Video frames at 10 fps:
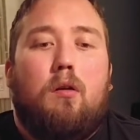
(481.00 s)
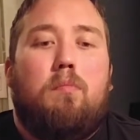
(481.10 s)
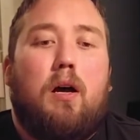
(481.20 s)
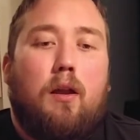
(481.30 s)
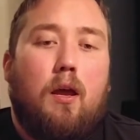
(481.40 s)

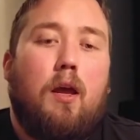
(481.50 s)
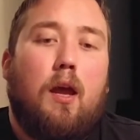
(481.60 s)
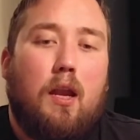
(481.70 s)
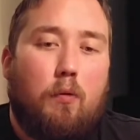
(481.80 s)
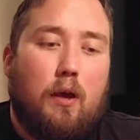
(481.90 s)
But
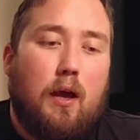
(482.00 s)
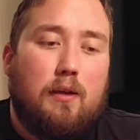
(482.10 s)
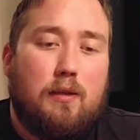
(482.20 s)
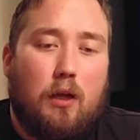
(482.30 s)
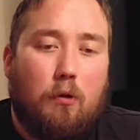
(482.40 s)
anyway,
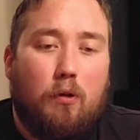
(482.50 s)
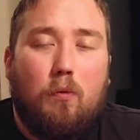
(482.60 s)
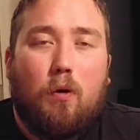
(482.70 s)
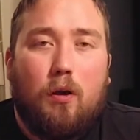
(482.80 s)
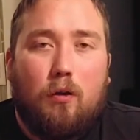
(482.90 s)
guys, I really
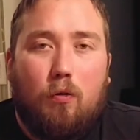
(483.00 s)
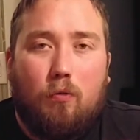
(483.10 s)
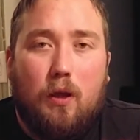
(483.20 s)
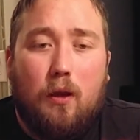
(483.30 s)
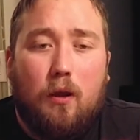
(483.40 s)
wanted to
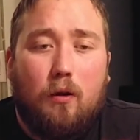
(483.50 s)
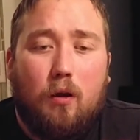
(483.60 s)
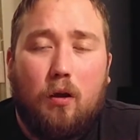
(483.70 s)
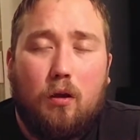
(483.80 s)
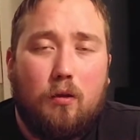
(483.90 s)
hone that in.
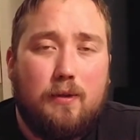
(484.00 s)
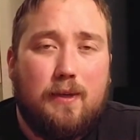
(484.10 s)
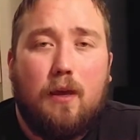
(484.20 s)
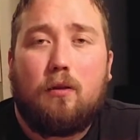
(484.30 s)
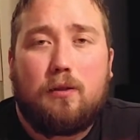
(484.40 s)
The
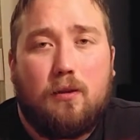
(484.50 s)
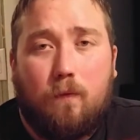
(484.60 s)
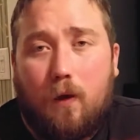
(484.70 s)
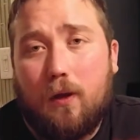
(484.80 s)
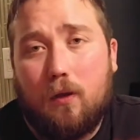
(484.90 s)
scale doesn't
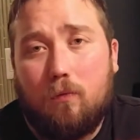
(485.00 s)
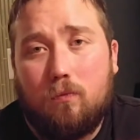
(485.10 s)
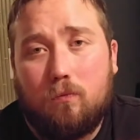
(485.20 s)
define you.